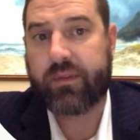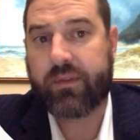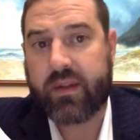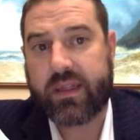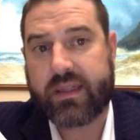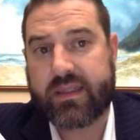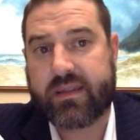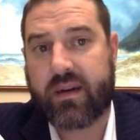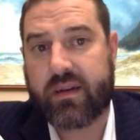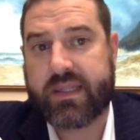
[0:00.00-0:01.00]
Now, if you
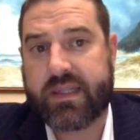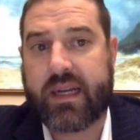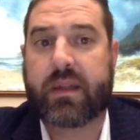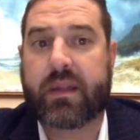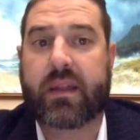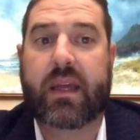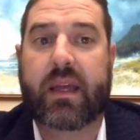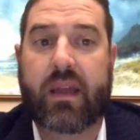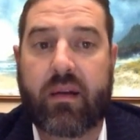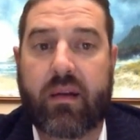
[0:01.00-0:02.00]
click this contact me
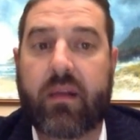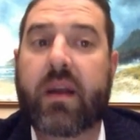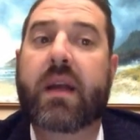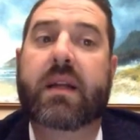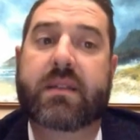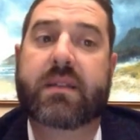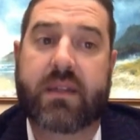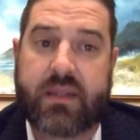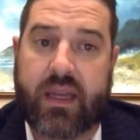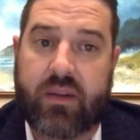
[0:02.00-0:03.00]
link here,
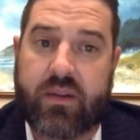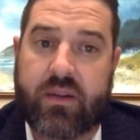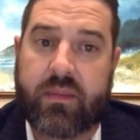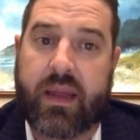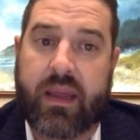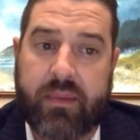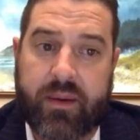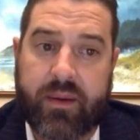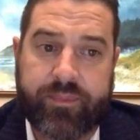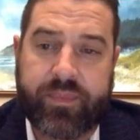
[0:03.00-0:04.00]
it's going to take you to my
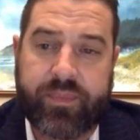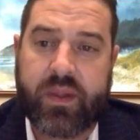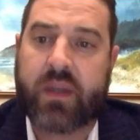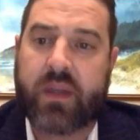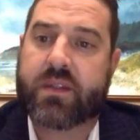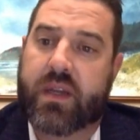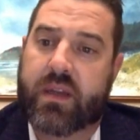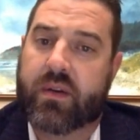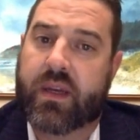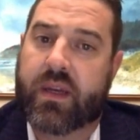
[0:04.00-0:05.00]
email,
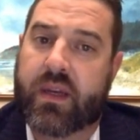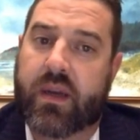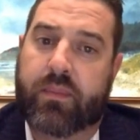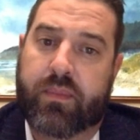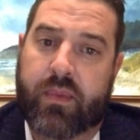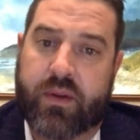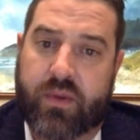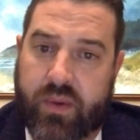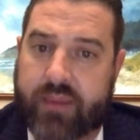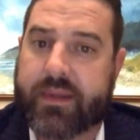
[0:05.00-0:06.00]
so you'll get
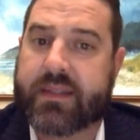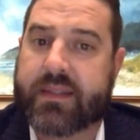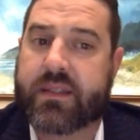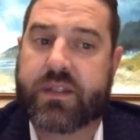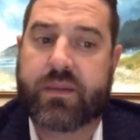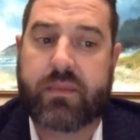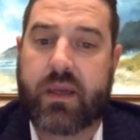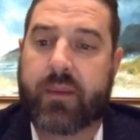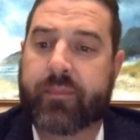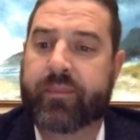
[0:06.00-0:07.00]
a direct message
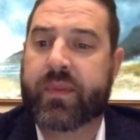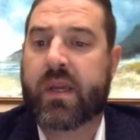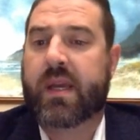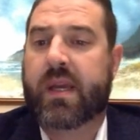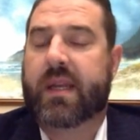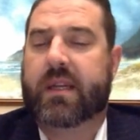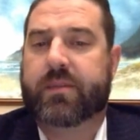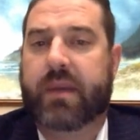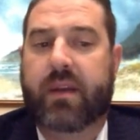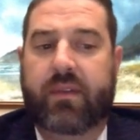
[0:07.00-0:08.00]
to me.
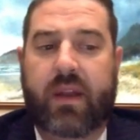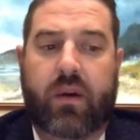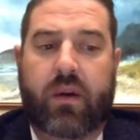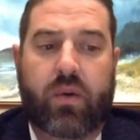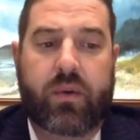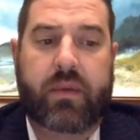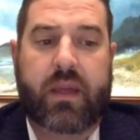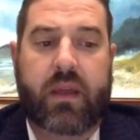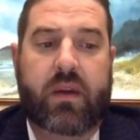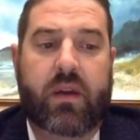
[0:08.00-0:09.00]
Now, speaking of getting a hold
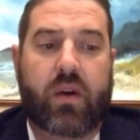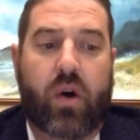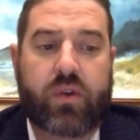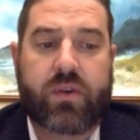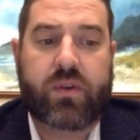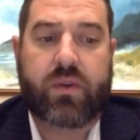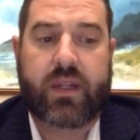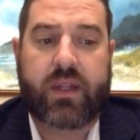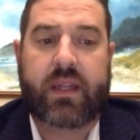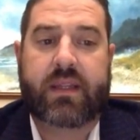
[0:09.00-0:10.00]
of me, you can also
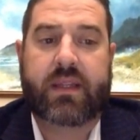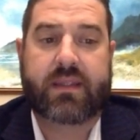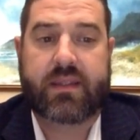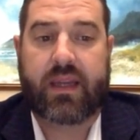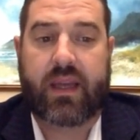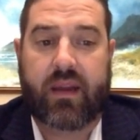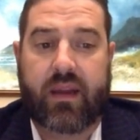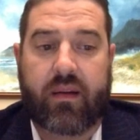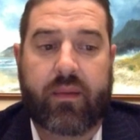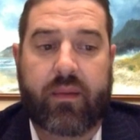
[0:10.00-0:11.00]
click this link
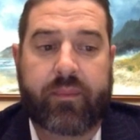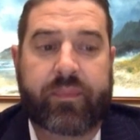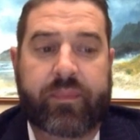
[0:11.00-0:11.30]
here.